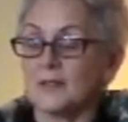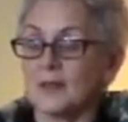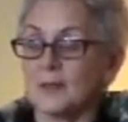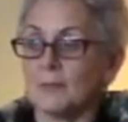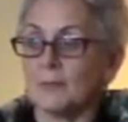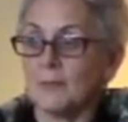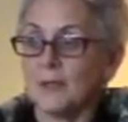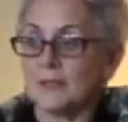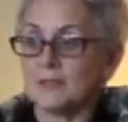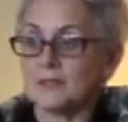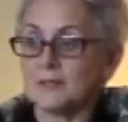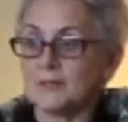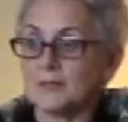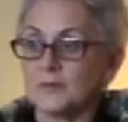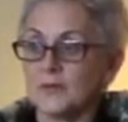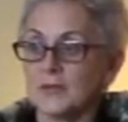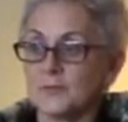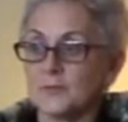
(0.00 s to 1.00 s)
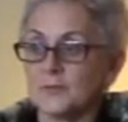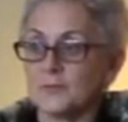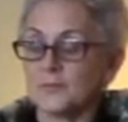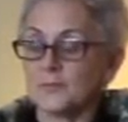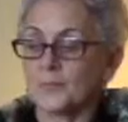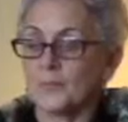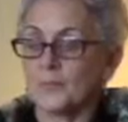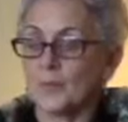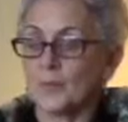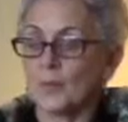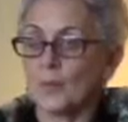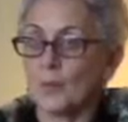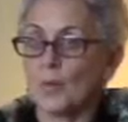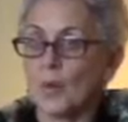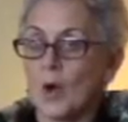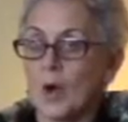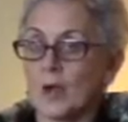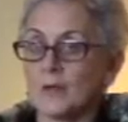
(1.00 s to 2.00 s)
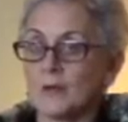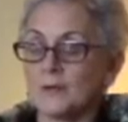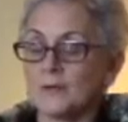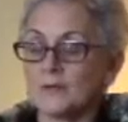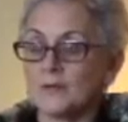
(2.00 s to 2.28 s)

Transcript: the mainstream one.